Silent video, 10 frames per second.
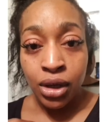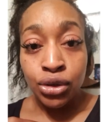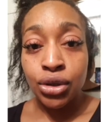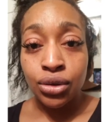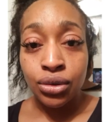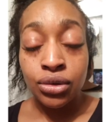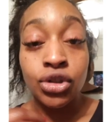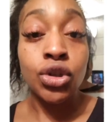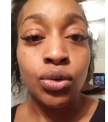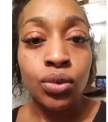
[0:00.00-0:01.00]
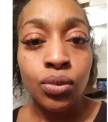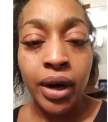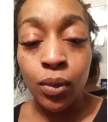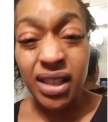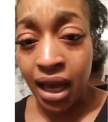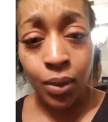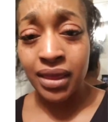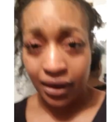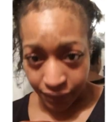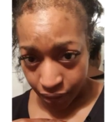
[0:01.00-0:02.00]
to do what it was I
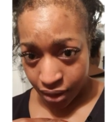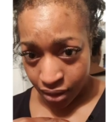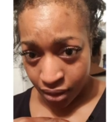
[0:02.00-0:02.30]
went there for.